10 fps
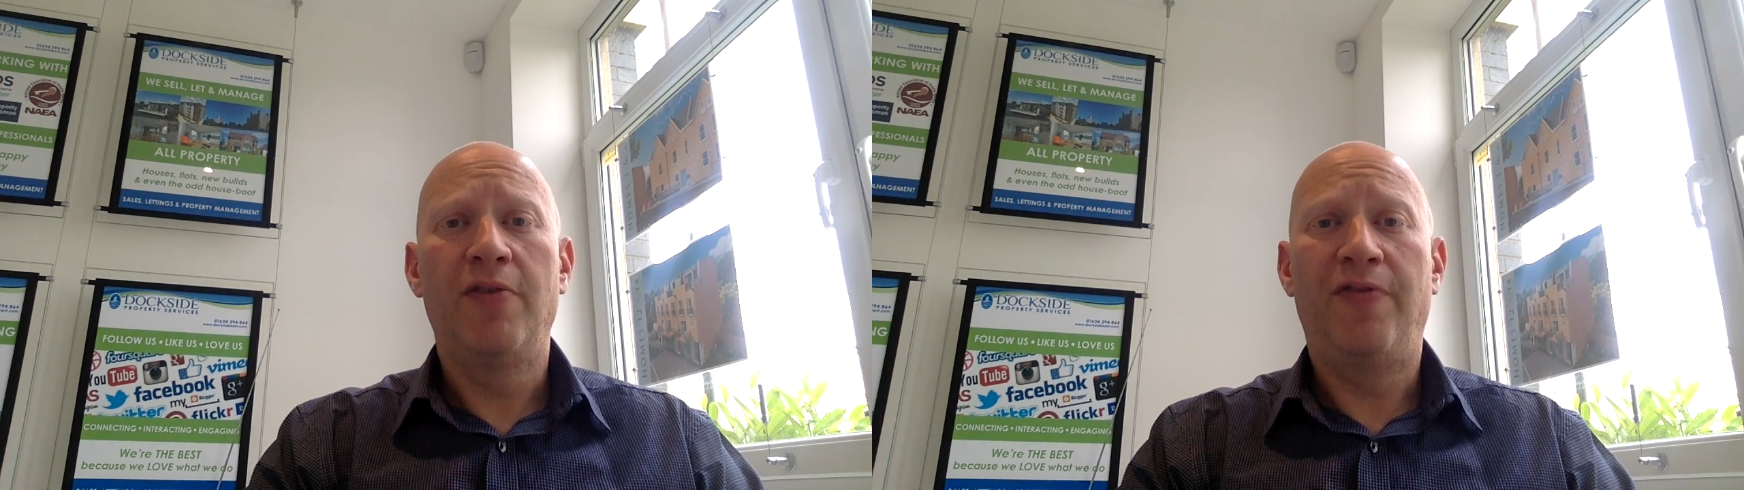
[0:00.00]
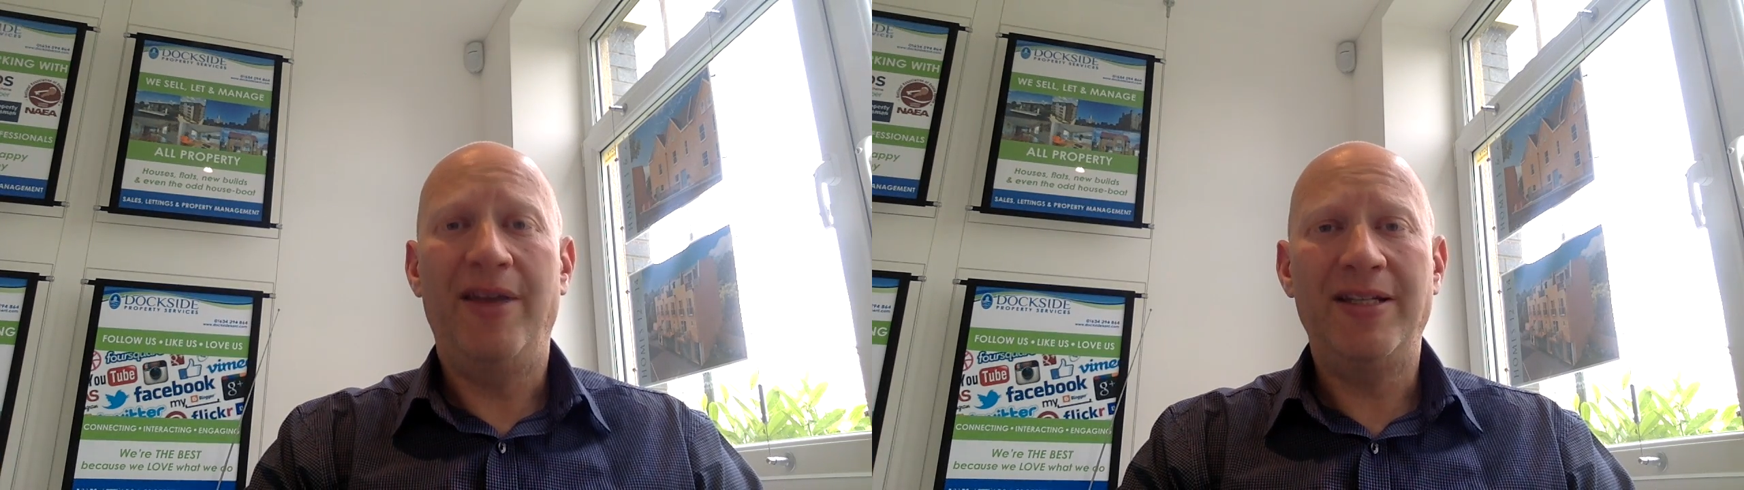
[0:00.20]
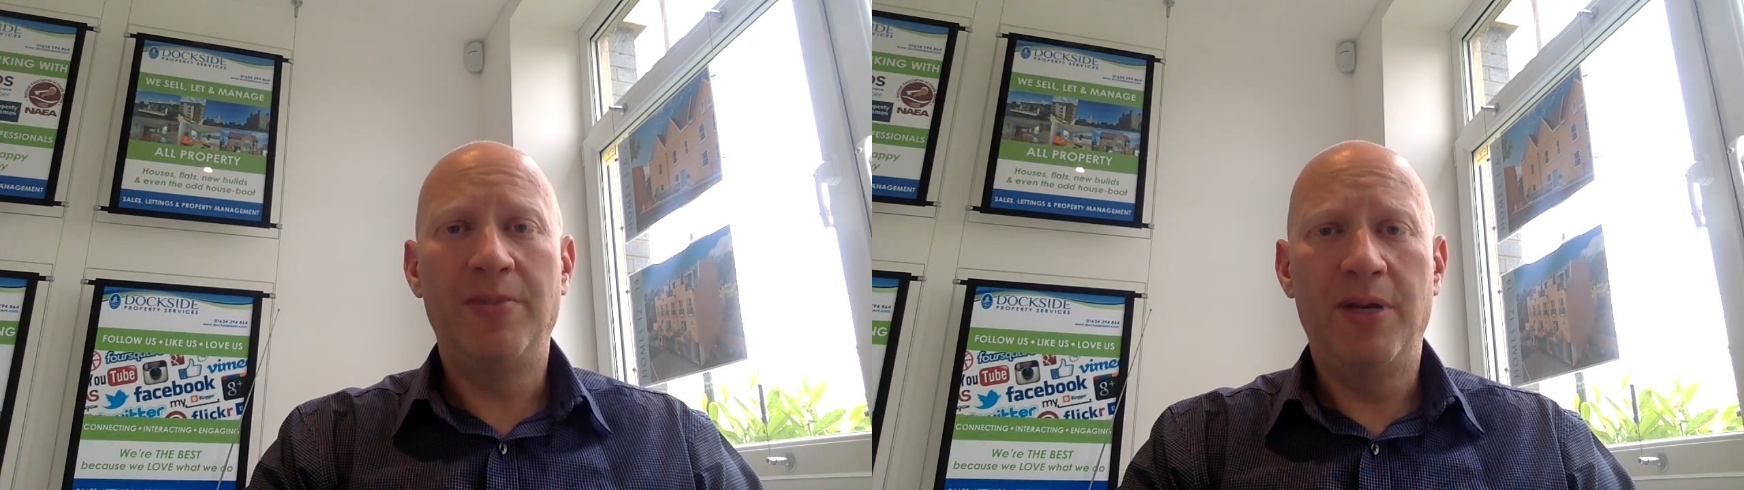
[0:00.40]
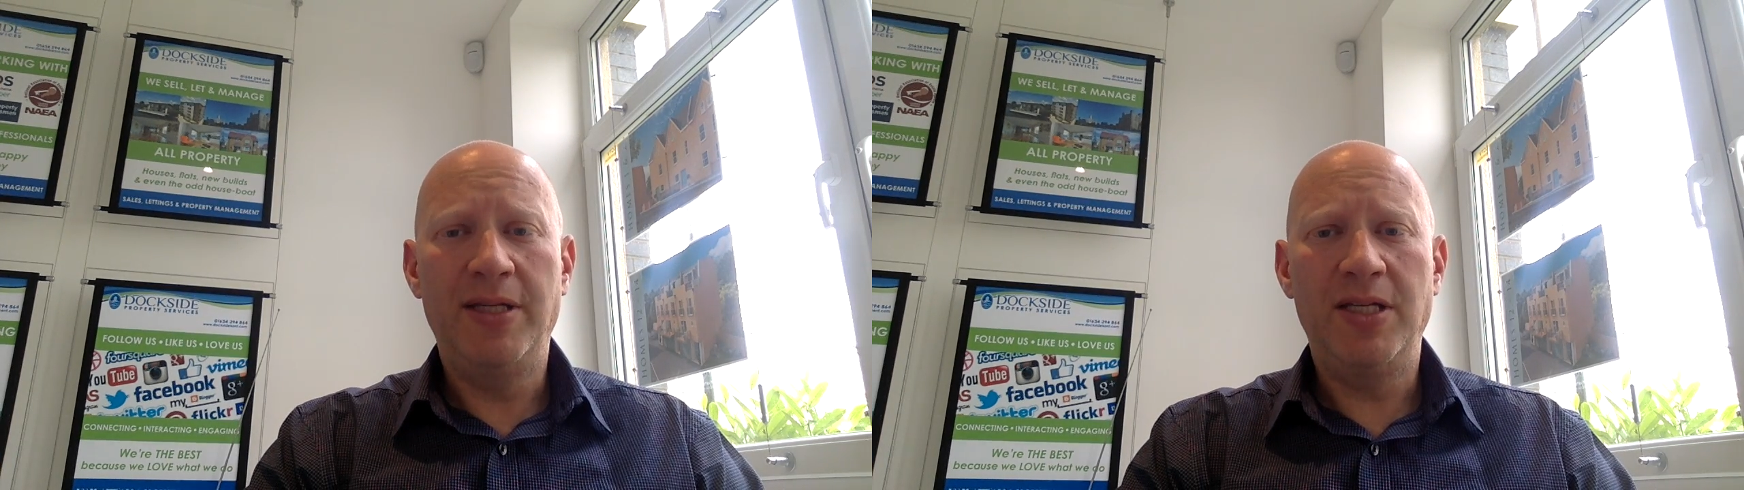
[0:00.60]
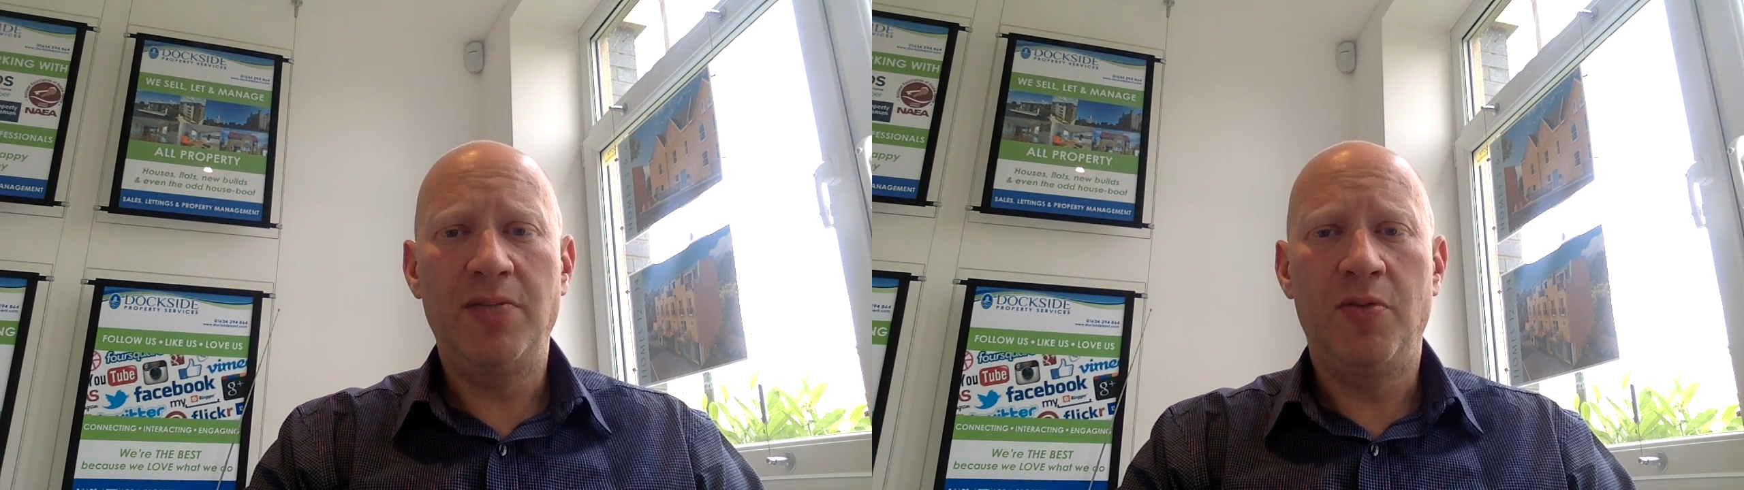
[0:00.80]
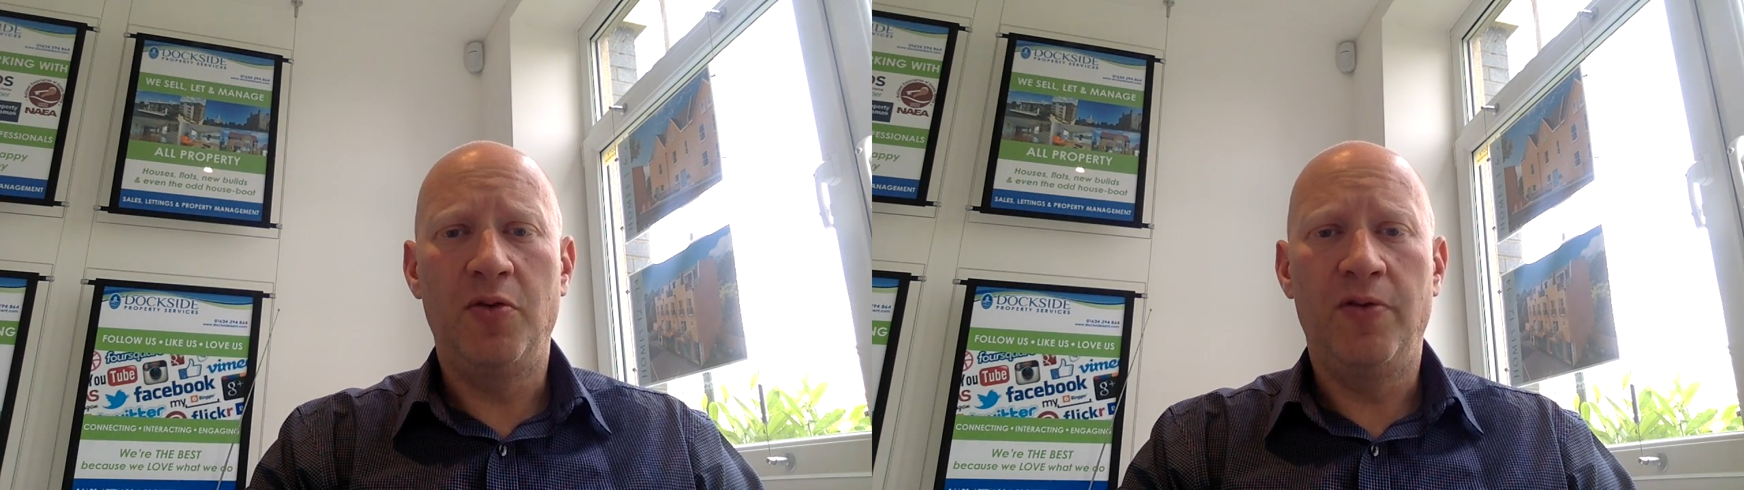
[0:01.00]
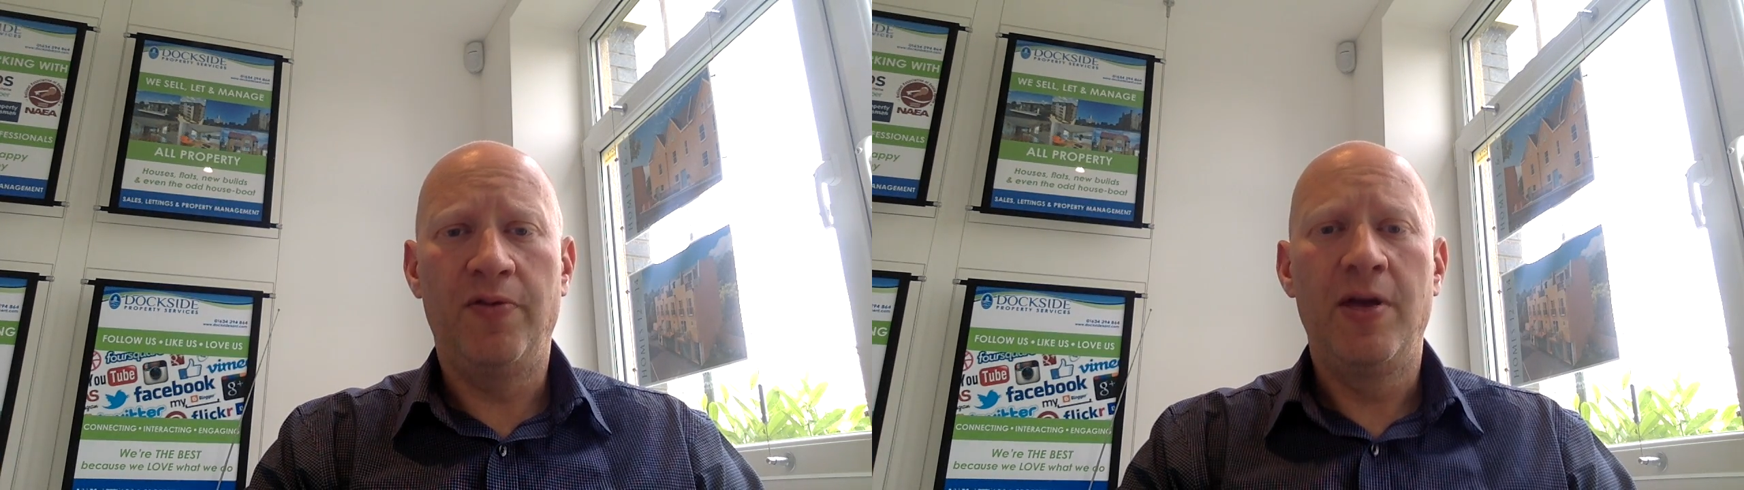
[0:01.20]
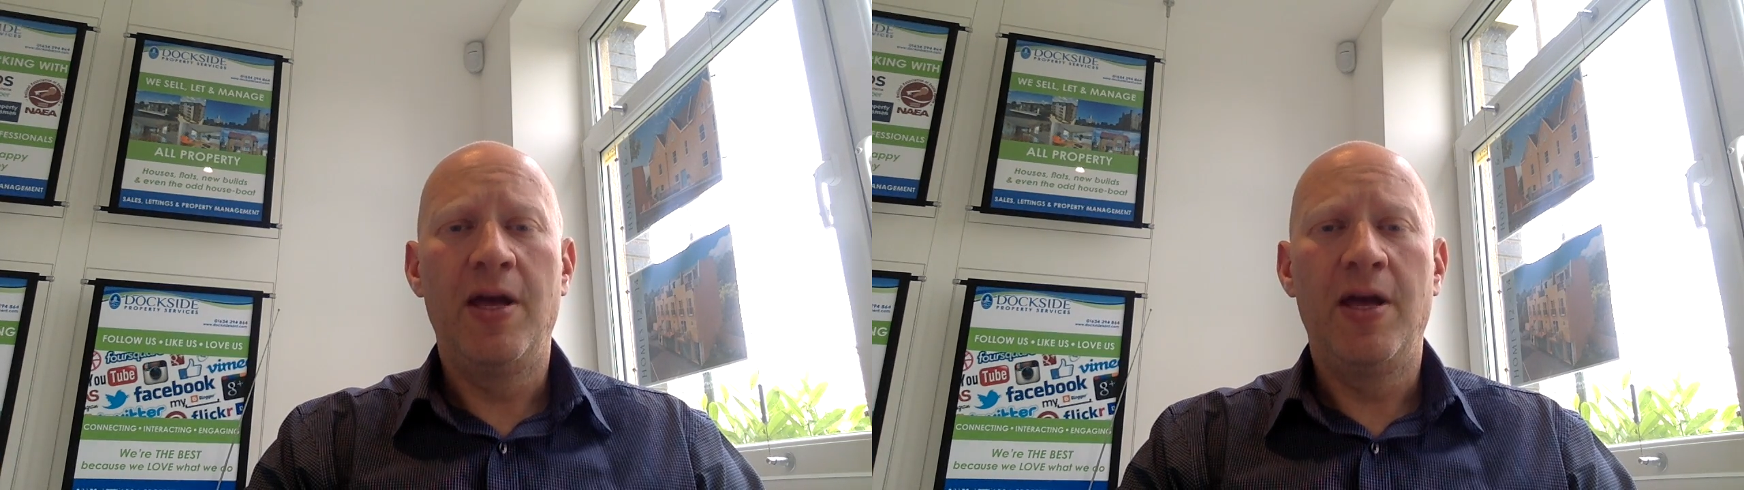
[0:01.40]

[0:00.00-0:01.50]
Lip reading: flexibility to move,